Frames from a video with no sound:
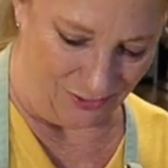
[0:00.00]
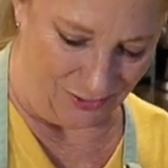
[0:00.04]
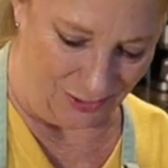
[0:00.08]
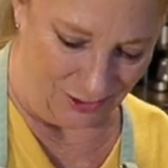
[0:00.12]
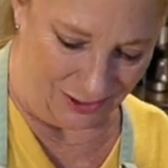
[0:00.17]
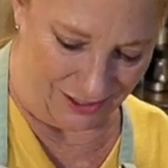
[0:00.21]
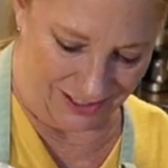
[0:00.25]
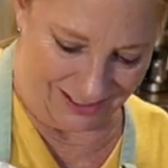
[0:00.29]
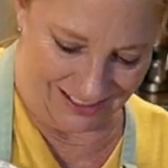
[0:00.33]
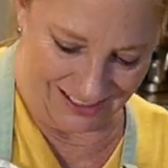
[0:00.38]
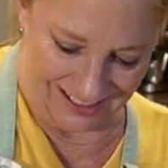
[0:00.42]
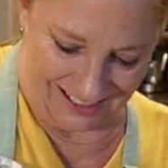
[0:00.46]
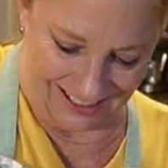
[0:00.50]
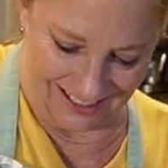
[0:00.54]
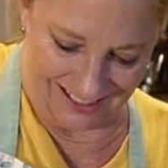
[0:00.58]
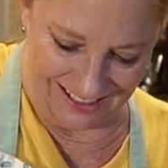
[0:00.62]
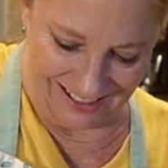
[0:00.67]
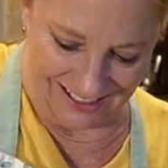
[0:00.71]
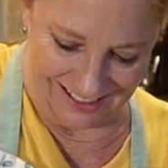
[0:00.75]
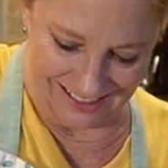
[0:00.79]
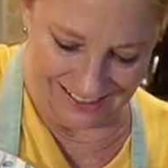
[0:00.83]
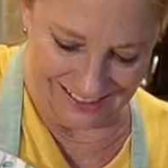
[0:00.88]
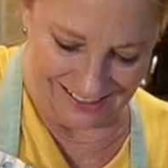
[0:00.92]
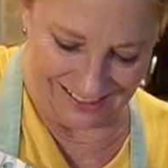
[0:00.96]
for a
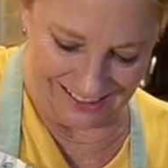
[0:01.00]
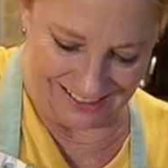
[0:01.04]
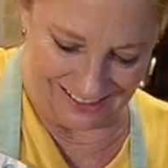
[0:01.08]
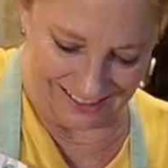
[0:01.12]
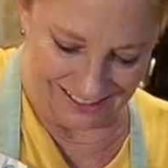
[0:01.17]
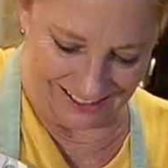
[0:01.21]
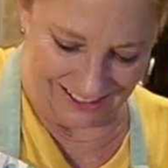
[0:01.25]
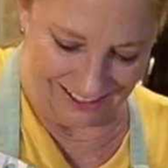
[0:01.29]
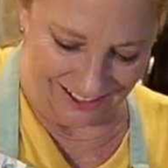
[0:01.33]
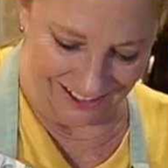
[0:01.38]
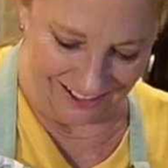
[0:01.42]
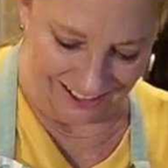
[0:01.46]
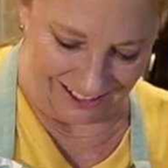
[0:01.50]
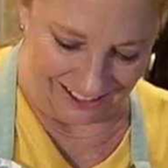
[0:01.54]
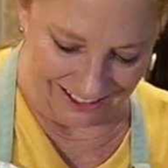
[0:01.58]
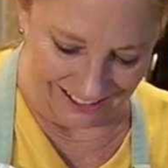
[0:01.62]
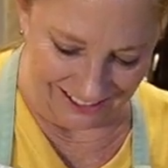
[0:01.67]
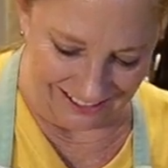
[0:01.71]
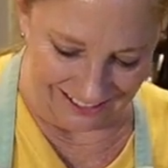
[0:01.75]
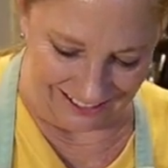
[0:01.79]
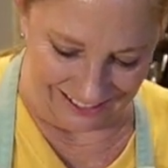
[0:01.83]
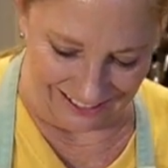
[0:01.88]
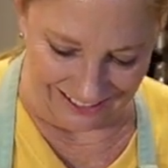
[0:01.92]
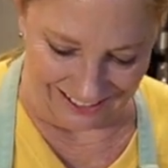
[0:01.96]
taste. Okay,
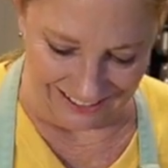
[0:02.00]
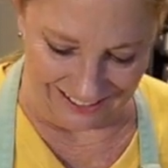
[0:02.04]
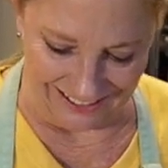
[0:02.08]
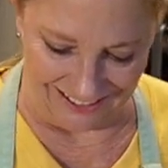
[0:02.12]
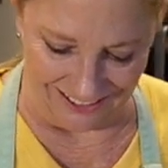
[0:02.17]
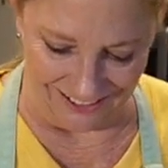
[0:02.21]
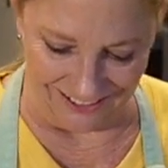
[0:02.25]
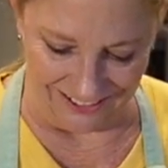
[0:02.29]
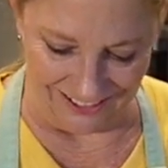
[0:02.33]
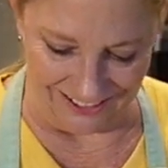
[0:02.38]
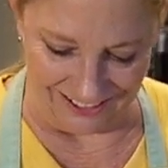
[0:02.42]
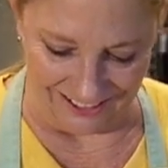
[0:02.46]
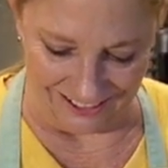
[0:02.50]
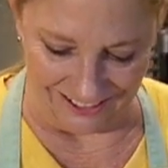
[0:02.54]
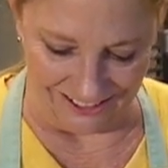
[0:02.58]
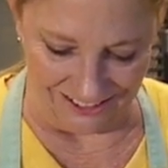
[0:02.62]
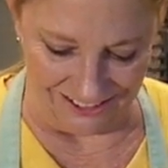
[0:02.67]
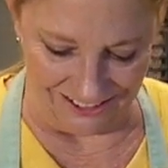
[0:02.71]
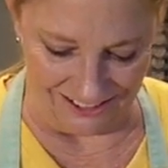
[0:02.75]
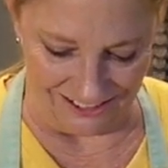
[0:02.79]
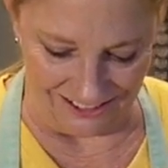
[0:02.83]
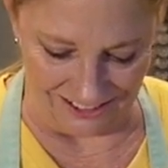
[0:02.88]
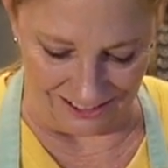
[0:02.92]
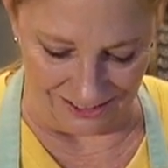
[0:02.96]
here we go.
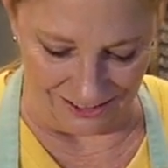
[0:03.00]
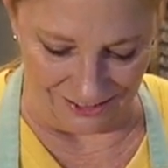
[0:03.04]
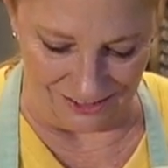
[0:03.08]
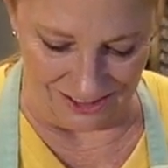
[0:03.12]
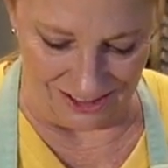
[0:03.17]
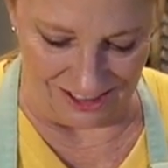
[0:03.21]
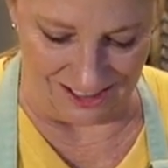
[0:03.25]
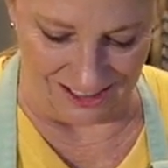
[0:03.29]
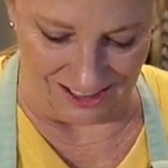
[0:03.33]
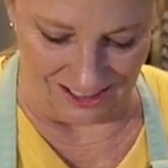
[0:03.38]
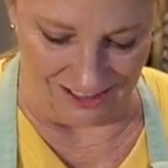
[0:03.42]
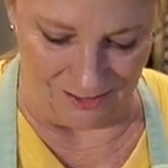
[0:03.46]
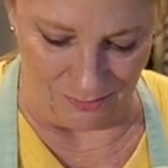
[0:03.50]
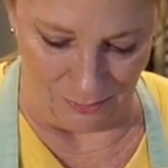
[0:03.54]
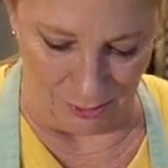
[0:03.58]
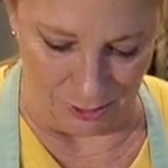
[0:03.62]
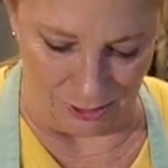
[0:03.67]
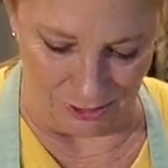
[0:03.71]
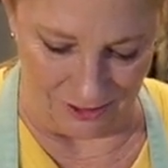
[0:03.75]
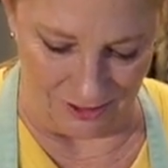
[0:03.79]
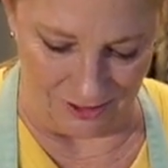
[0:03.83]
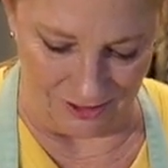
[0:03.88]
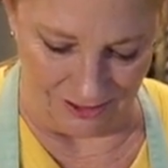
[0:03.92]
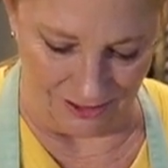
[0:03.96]
I'm just gonna
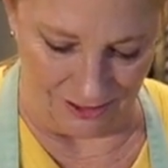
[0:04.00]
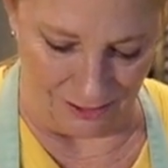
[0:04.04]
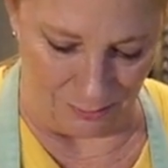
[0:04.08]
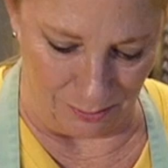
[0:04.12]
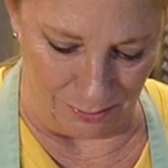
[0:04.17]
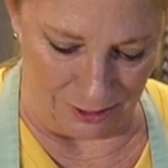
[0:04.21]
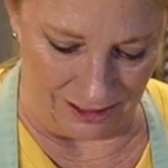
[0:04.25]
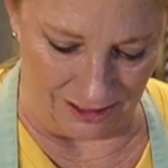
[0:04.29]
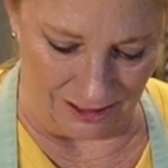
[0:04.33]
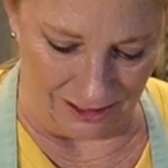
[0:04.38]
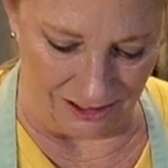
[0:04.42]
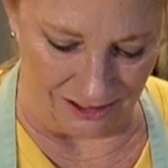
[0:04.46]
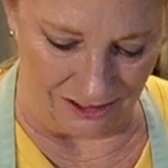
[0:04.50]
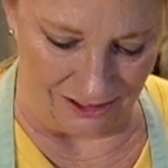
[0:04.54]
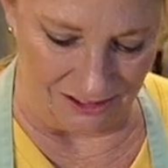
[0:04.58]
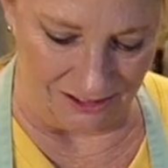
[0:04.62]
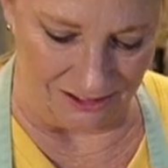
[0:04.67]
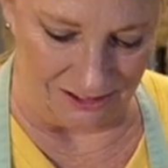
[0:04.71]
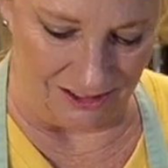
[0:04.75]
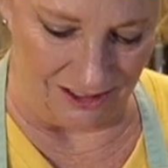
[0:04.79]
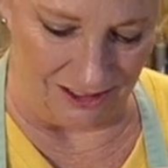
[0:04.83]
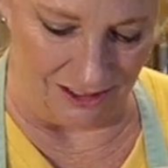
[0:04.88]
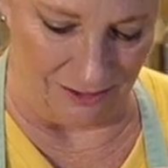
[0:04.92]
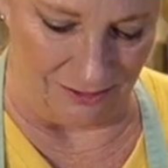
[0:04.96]
pull a little bit out.
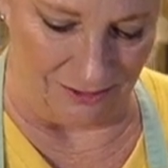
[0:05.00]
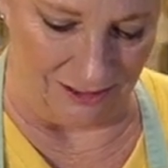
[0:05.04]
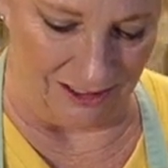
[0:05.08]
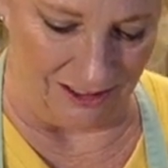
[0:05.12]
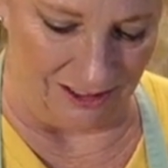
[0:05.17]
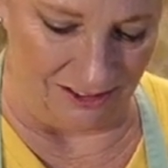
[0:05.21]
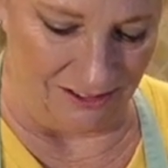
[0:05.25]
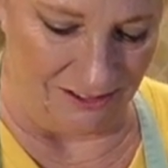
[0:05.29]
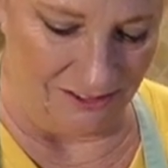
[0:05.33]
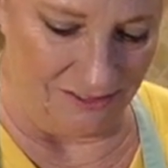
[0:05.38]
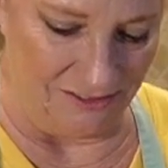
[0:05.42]
Here we go.